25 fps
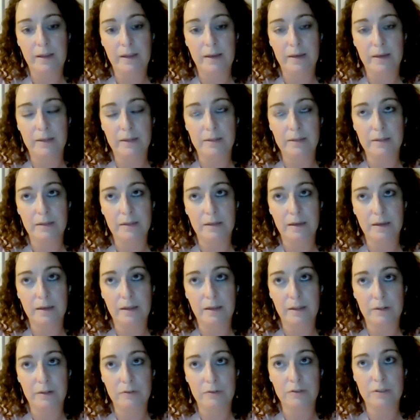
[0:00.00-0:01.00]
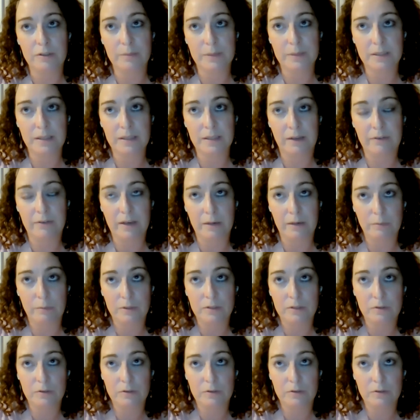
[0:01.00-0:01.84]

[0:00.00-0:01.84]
And I thought to myself, I was